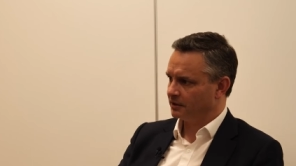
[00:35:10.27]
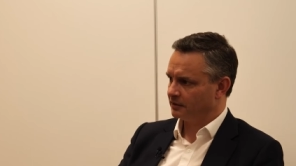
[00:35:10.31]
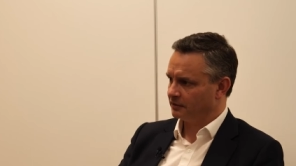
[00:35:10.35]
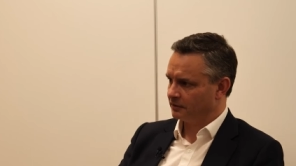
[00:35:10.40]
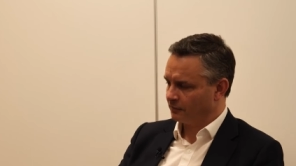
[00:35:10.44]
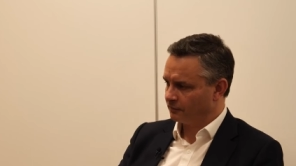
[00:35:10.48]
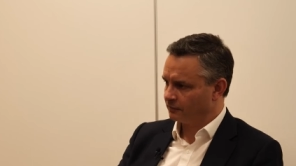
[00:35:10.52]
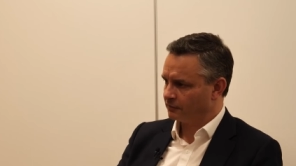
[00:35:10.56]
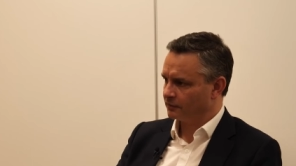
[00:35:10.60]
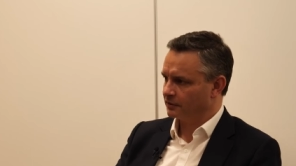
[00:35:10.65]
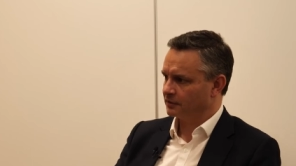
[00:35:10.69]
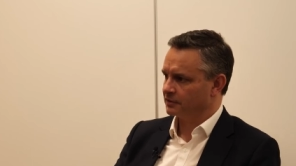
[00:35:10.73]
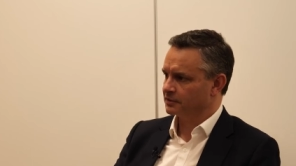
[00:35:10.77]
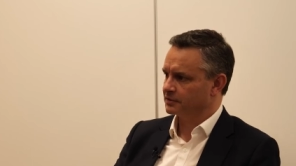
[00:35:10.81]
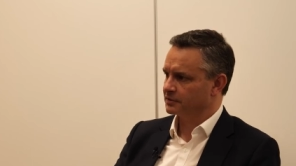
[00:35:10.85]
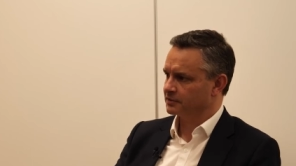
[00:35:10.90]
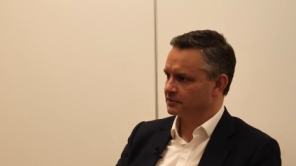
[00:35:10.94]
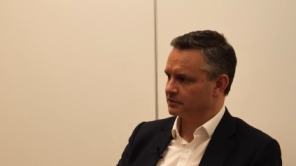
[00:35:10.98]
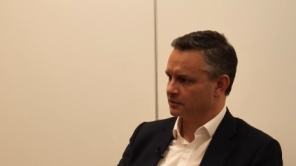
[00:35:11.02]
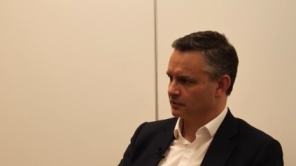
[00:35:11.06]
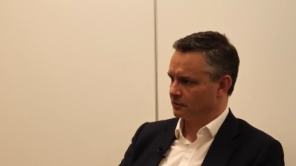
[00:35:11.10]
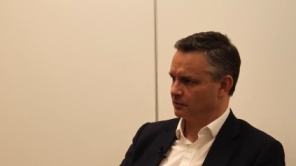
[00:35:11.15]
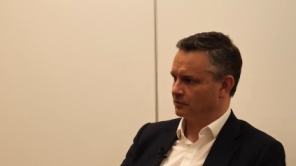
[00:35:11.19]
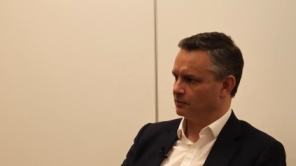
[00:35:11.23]
difference
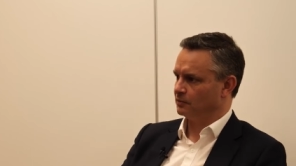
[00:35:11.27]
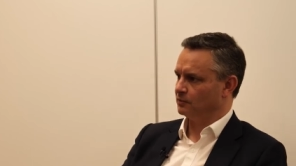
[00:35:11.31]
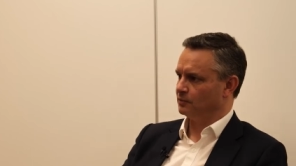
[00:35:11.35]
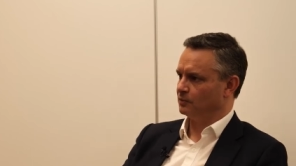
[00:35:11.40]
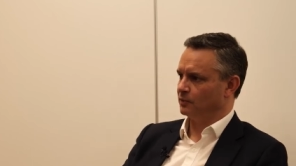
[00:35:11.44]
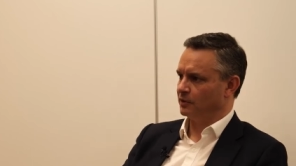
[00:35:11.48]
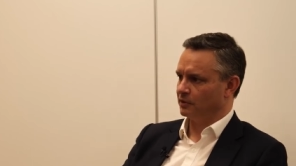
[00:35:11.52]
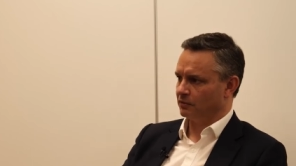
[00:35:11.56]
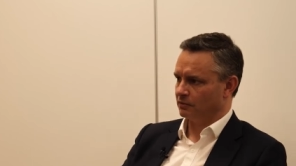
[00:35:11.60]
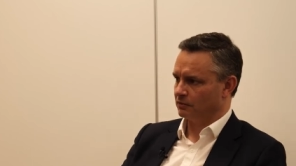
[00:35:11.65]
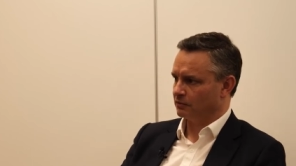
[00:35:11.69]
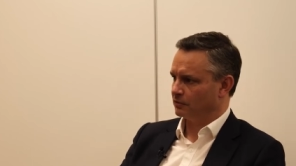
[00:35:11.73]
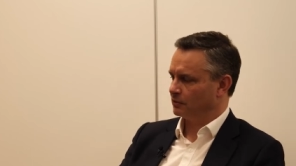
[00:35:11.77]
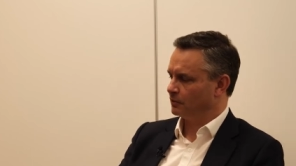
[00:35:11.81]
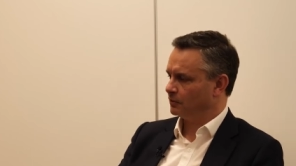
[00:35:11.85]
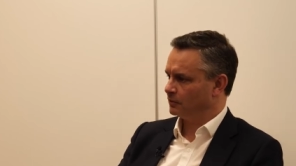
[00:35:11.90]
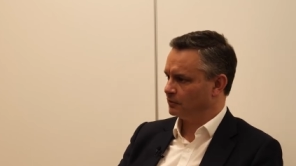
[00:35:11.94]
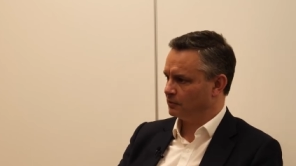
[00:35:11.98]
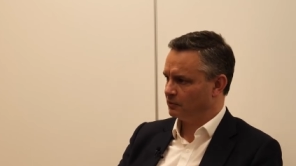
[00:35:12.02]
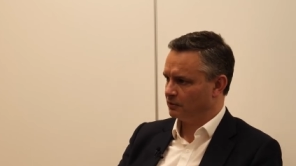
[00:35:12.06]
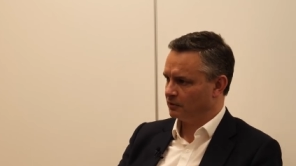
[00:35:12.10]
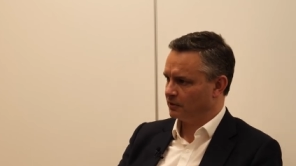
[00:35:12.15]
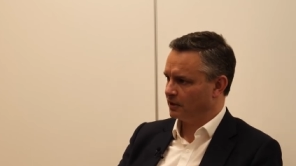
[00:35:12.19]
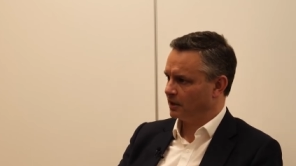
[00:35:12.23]
to whether or not
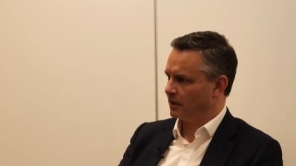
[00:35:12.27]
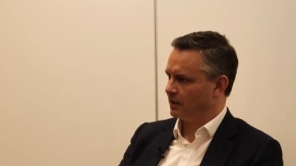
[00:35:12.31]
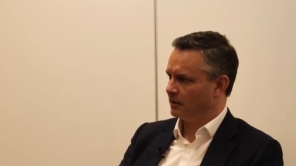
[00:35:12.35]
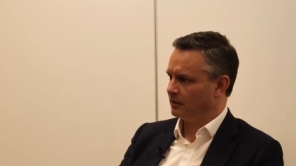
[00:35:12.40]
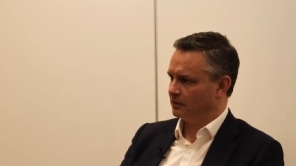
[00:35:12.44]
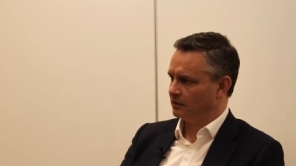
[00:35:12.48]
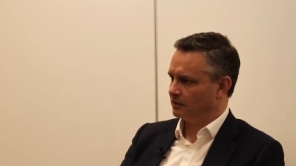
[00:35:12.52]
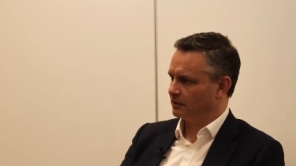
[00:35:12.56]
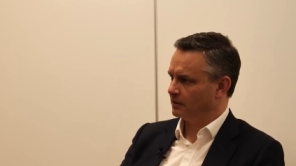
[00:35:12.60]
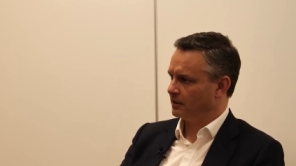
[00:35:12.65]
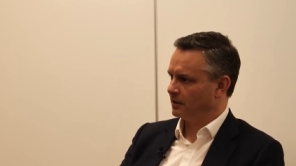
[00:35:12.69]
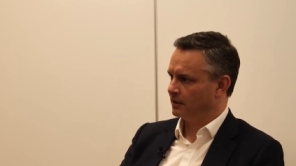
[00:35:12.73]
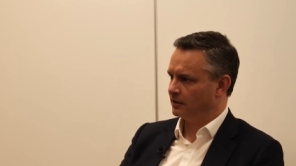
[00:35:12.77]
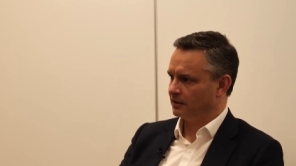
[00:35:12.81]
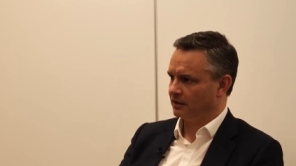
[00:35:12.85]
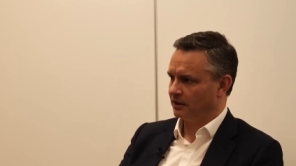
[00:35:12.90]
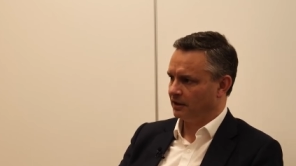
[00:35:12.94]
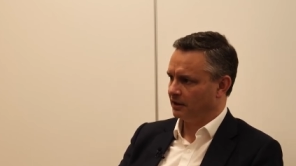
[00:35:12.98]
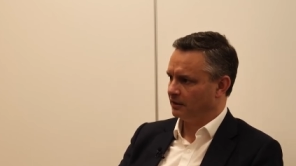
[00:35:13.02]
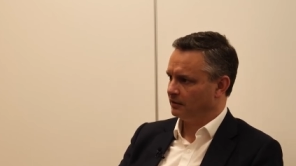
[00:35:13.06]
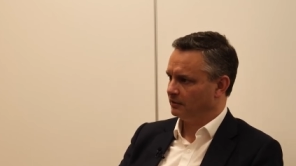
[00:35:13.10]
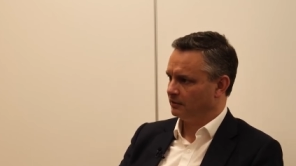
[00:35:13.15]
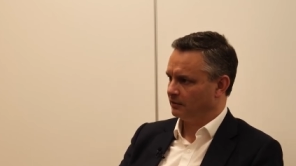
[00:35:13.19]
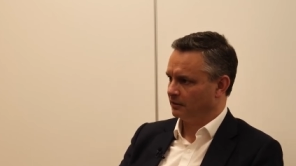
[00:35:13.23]
you can get
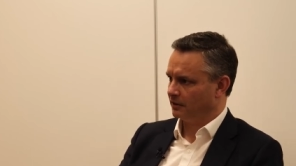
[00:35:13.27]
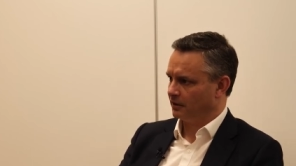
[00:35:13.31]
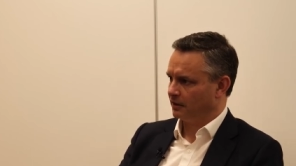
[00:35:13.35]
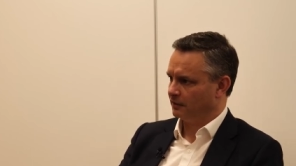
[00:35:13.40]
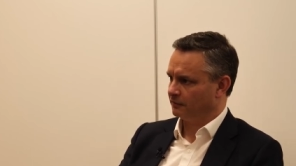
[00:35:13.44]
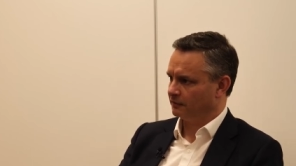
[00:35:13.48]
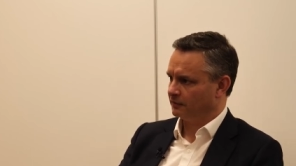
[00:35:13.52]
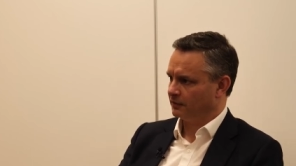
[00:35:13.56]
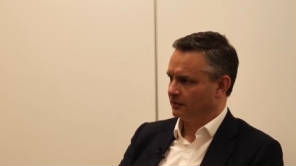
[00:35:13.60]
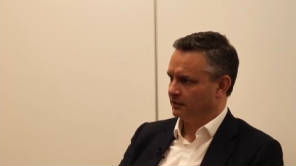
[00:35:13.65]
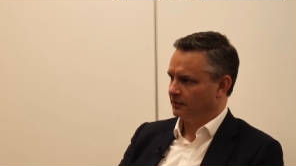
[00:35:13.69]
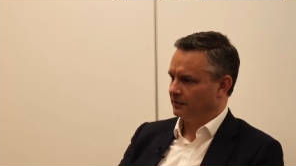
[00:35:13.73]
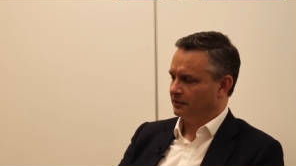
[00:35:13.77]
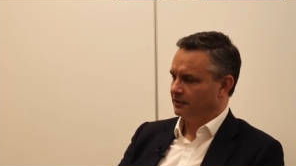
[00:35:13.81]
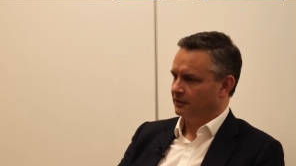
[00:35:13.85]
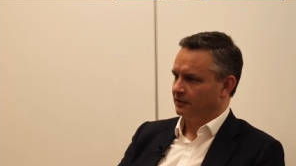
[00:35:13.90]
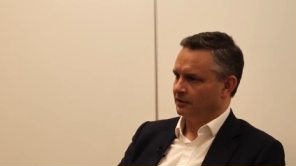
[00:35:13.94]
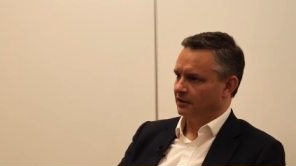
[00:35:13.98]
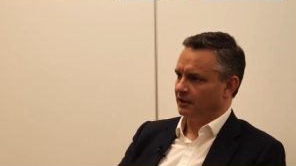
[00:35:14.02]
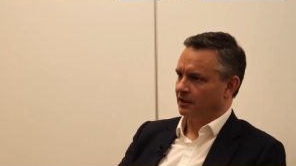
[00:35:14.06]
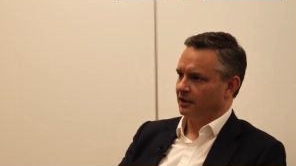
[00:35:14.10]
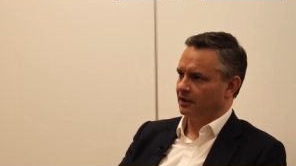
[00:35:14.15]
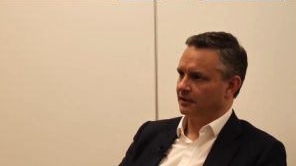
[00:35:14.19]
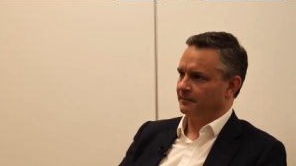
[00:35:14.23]
ahead in life.
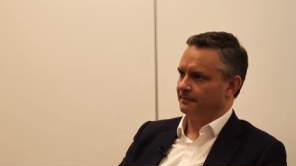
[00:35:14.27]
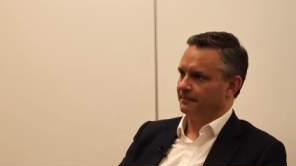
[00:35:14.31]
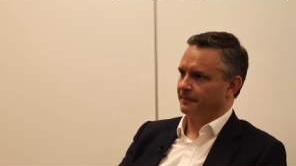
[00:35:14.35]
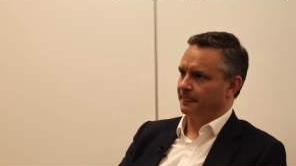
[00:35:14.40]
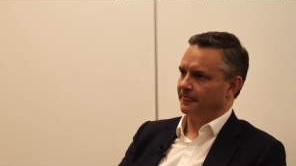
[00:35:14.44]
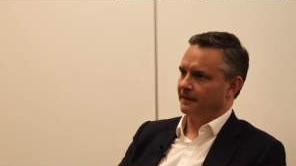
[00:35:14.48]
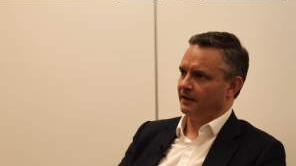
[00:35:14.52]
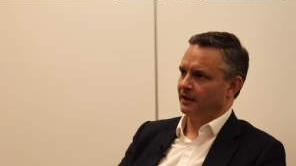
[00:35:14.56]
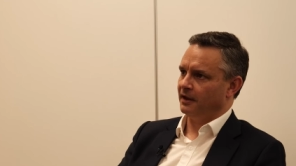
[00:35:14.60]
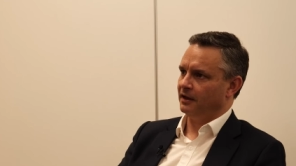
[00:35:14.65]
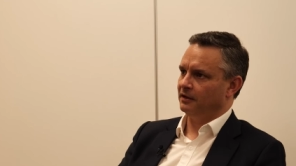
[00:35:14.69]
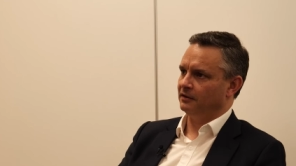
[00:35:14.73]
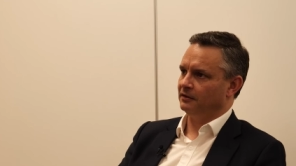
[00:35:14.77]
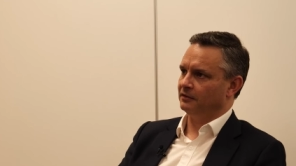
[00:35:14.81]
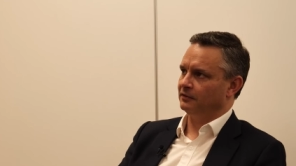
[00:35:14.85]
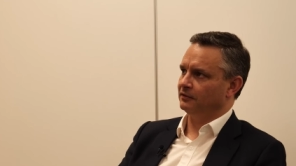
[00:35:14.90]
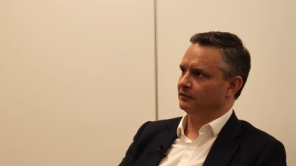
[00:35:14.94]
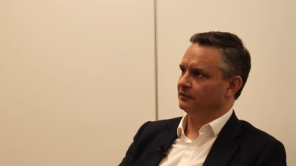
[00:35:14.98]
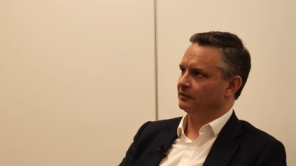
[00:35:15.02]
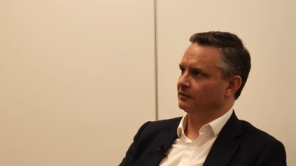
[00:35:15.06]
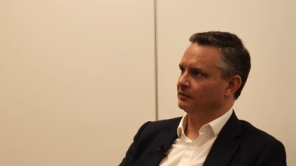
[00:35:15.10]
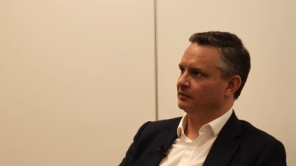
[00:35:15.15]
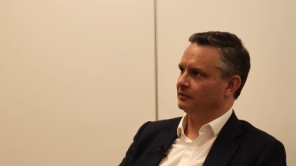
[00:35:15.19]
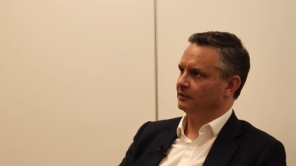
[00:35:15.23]
Um,
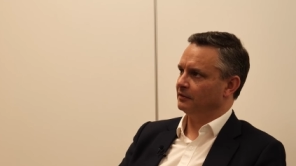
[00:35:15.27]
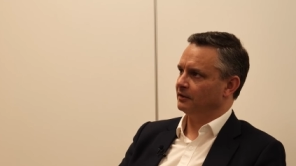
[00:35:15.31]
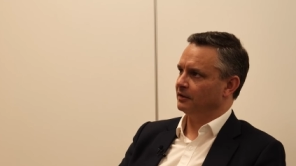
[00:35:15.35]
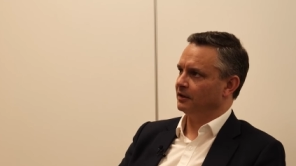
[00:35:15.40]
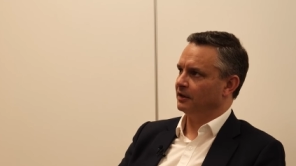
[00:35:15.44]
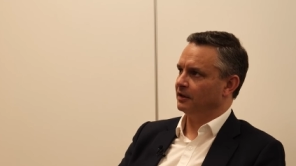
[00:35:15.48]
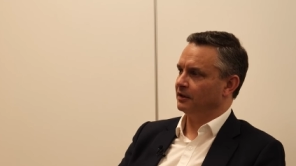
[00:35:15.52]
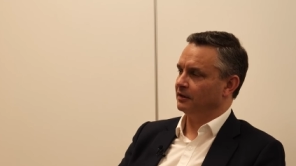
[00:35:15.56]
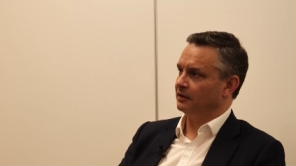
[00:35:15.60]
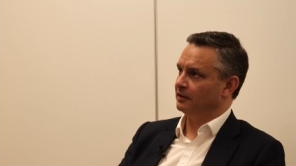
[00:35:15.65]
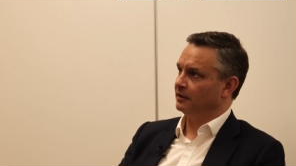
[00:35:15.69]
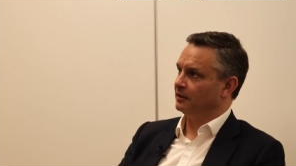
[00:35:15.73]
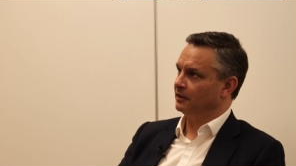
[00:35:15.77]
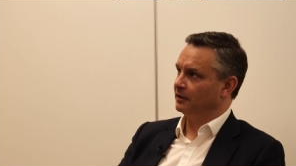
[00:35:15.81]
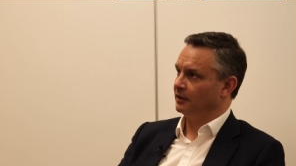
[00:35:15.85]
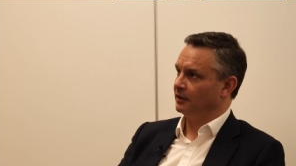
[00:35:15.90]
and uh,